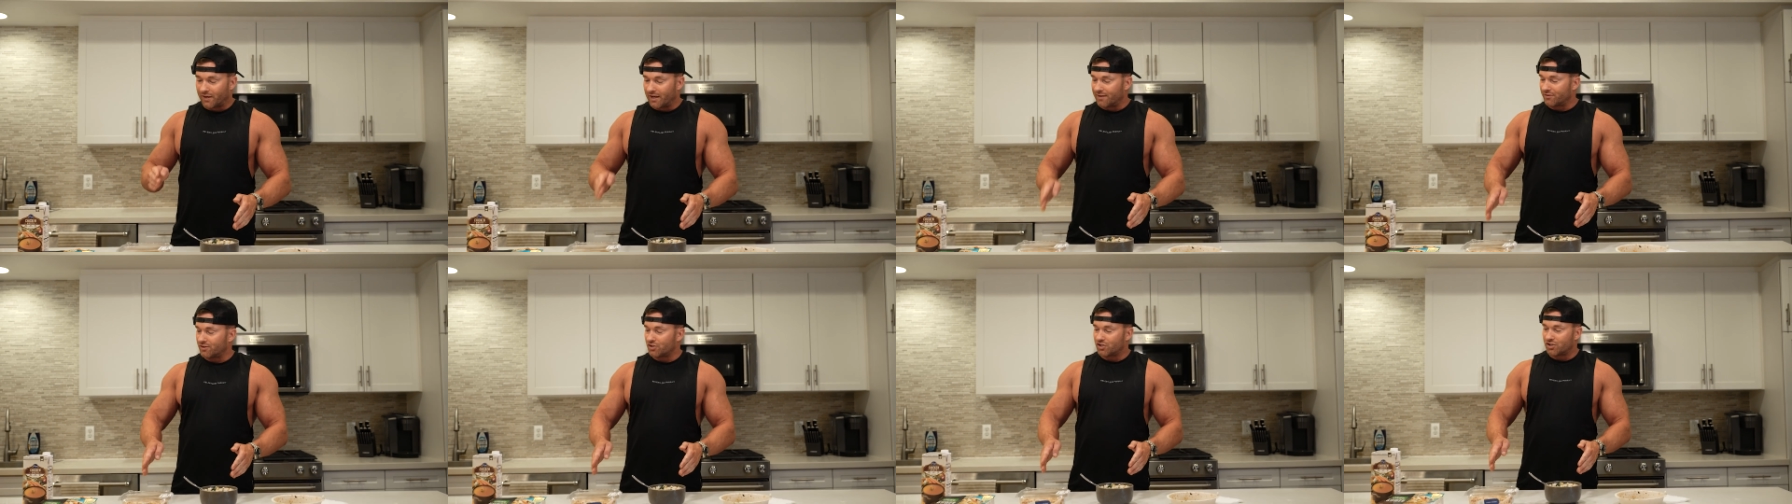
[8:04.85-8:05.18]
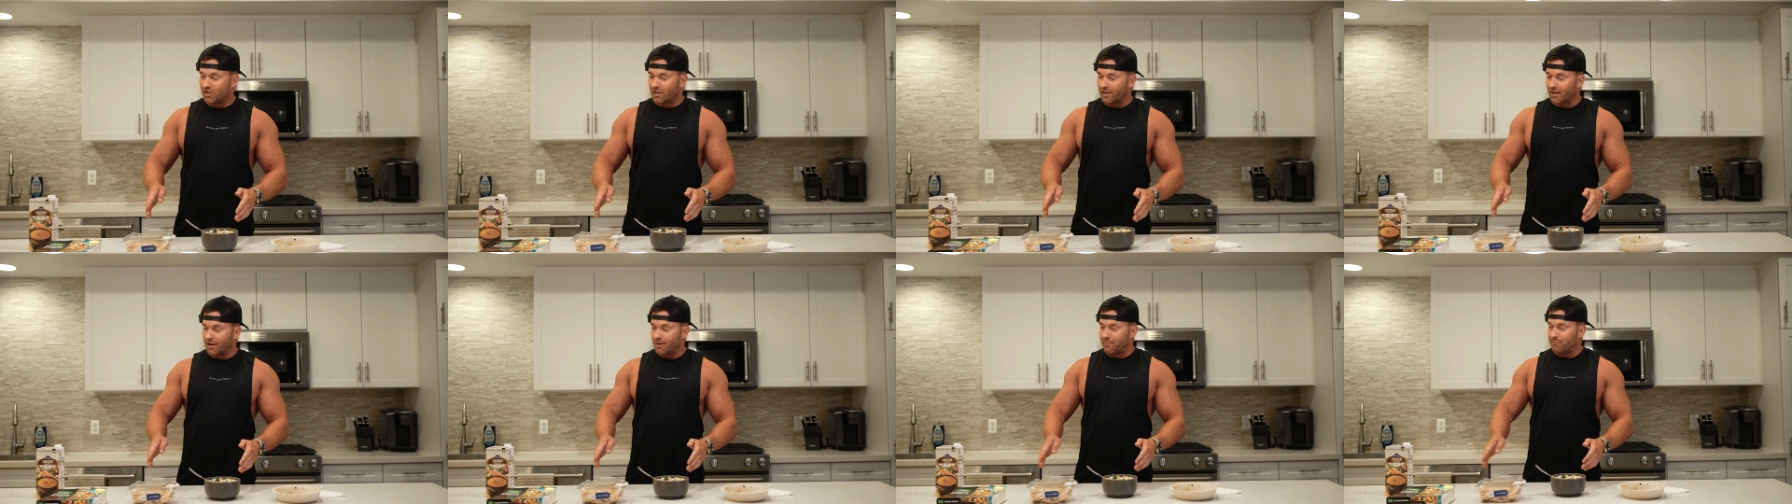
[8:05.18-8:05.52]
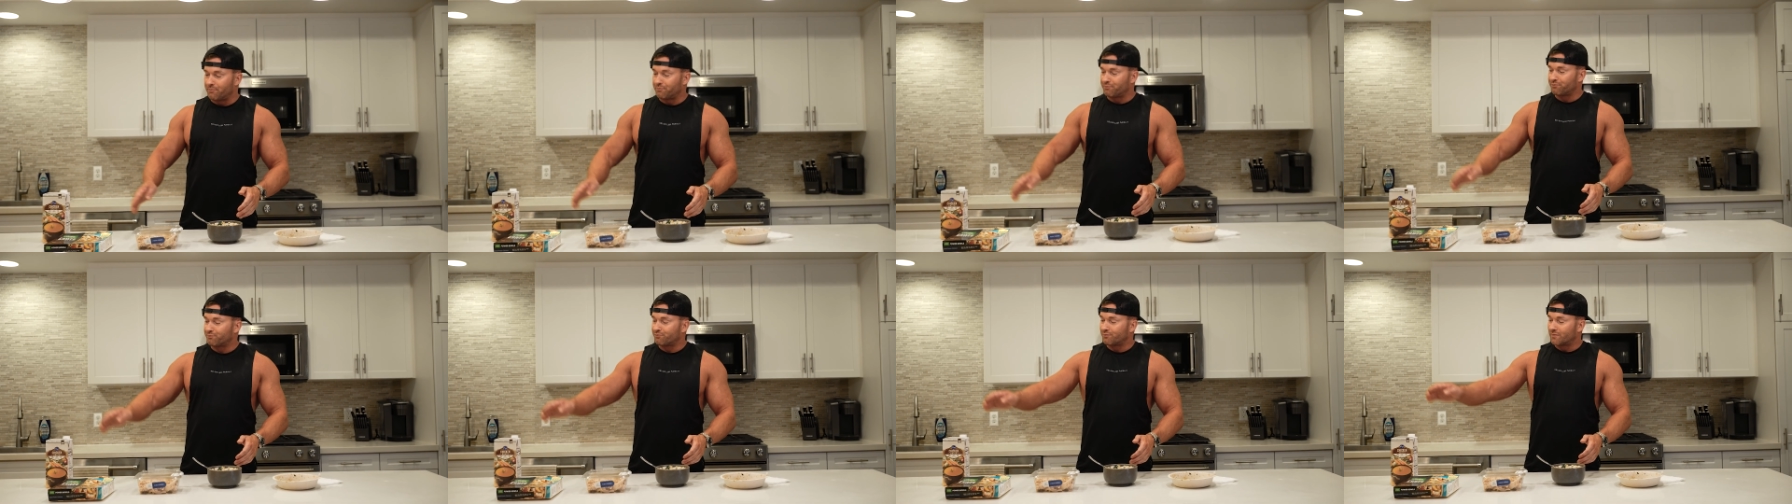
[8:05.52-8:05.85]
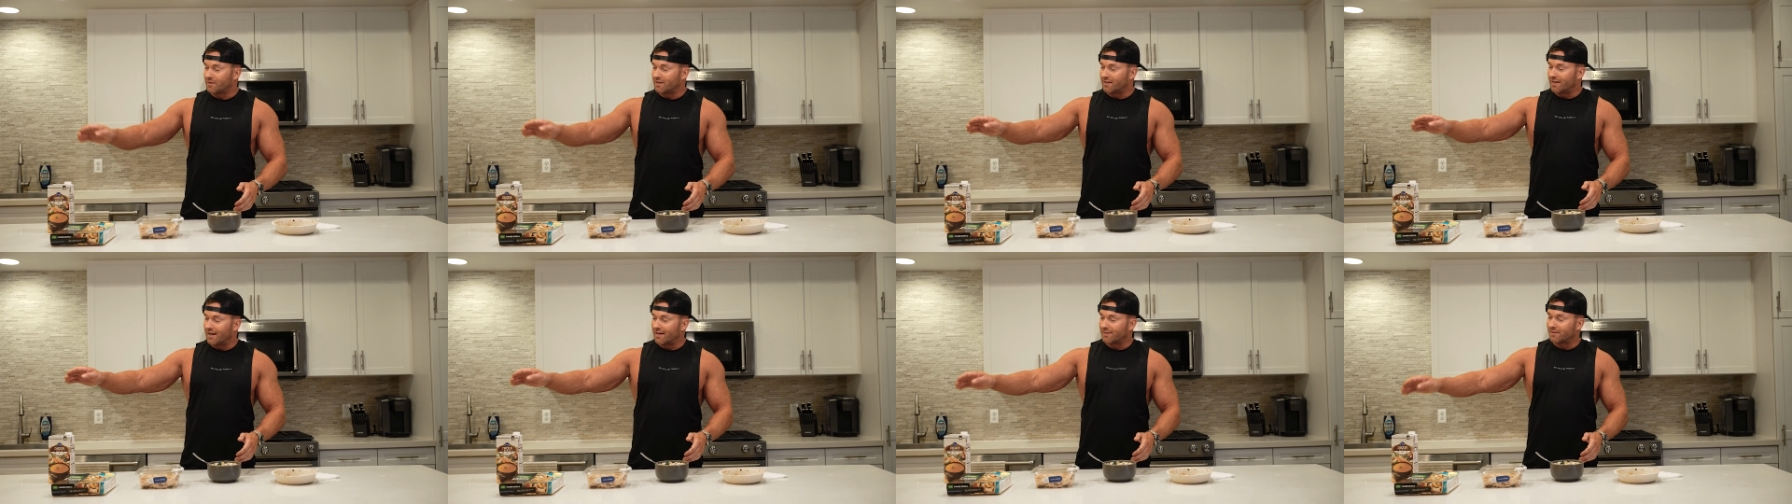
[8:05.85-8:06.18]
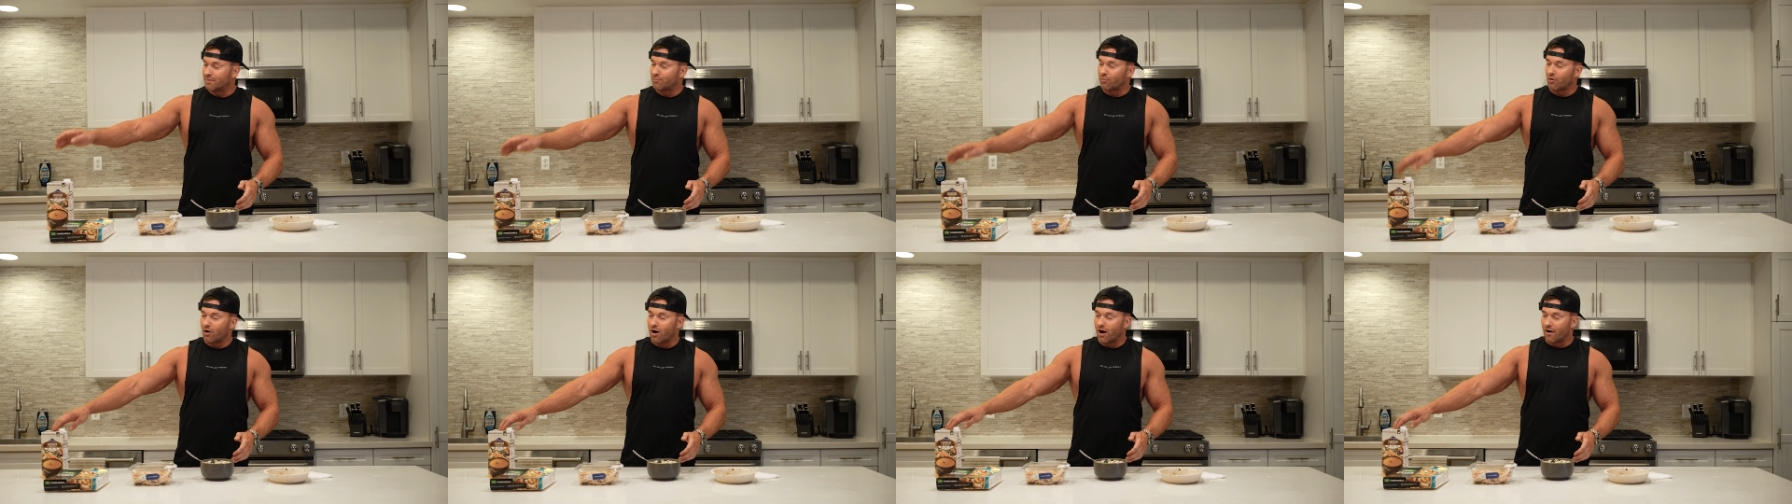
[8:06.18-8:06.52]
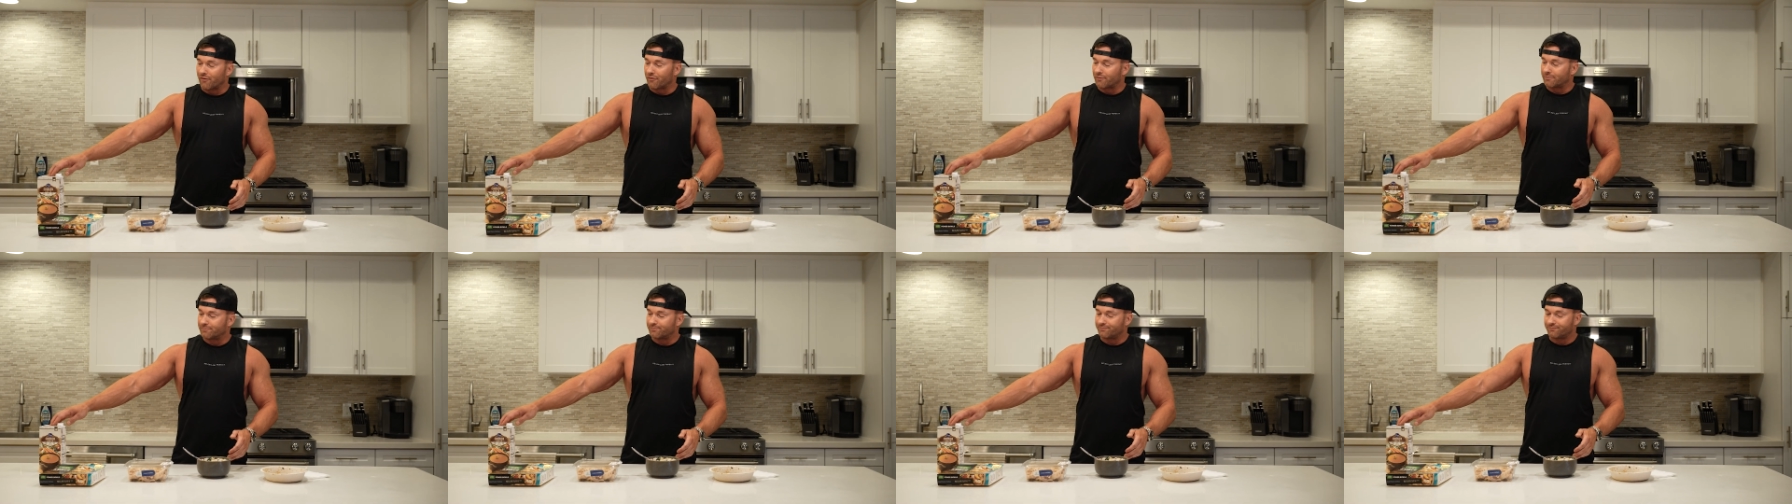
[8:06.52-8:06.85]
get the chicken, get the
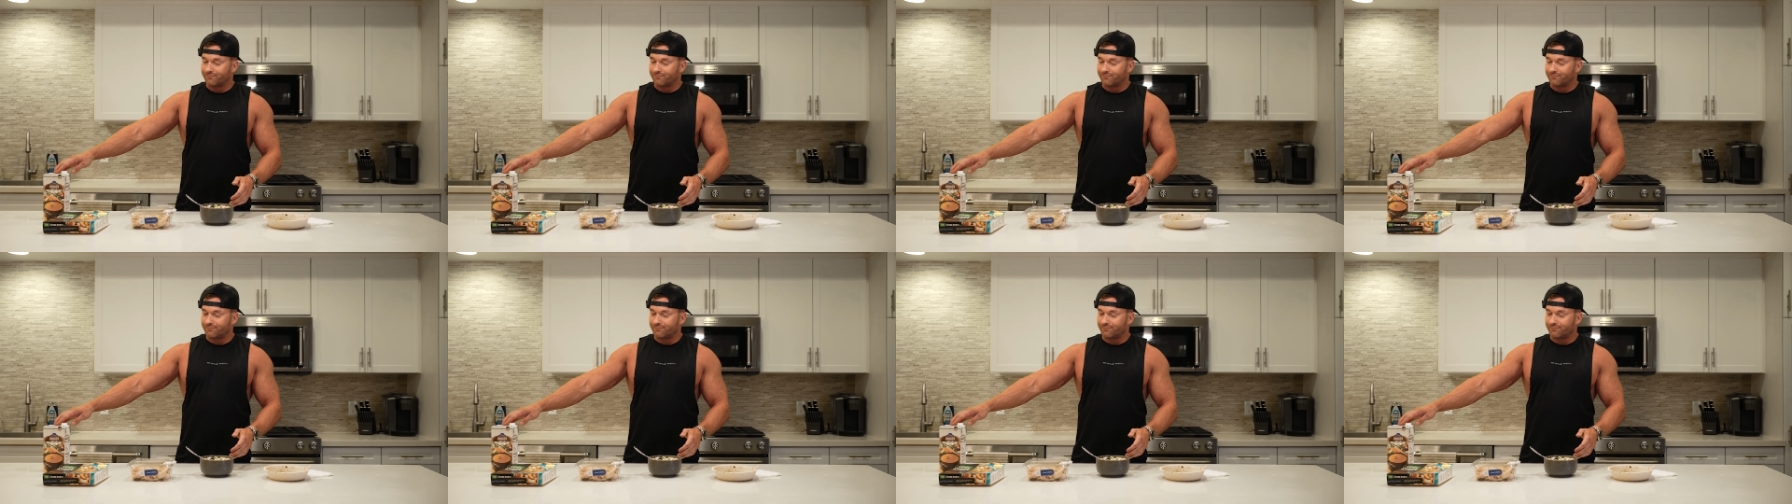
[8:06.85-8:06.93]
broth,